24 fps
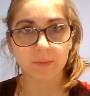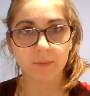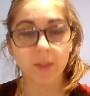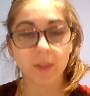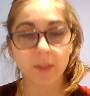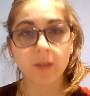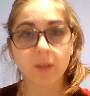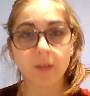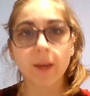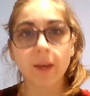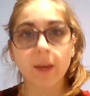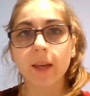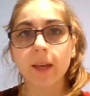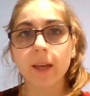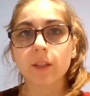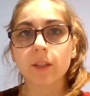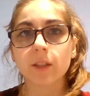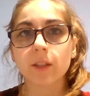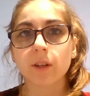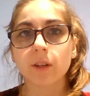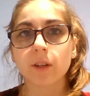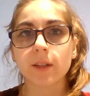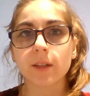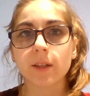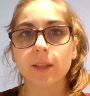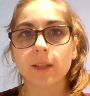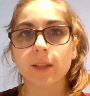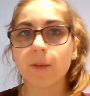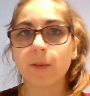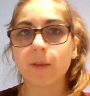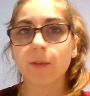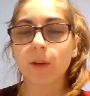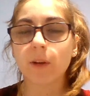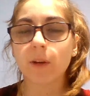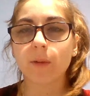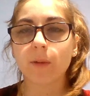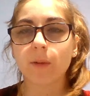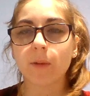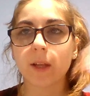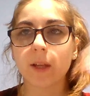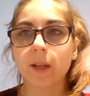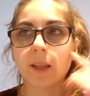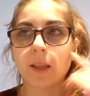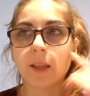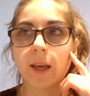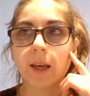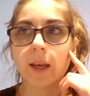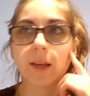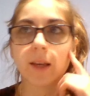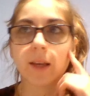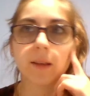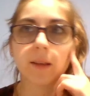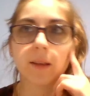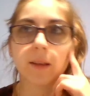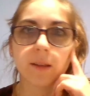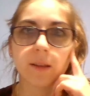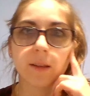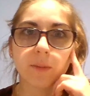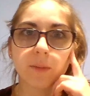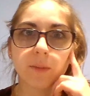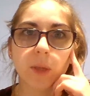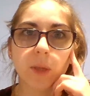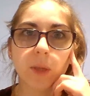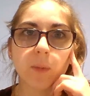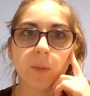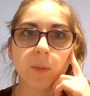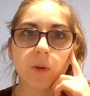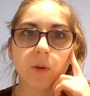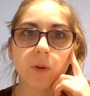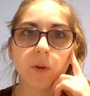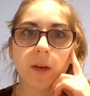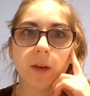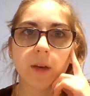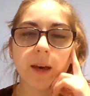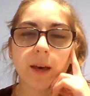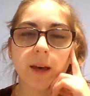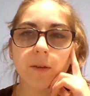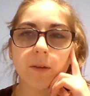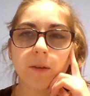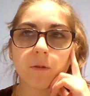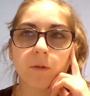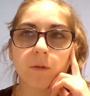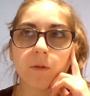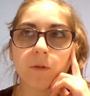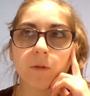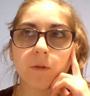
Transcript: you can't trust everyone, like, people have,